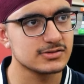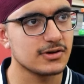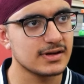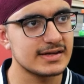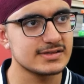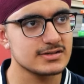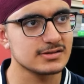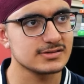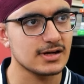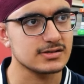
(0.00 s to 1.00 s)

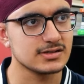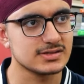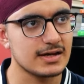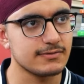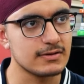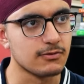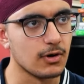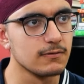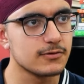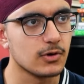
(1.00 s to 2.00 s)
organization structures have
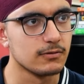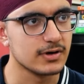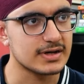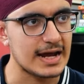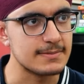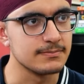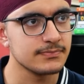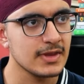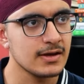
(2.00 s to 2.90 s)
evolved over time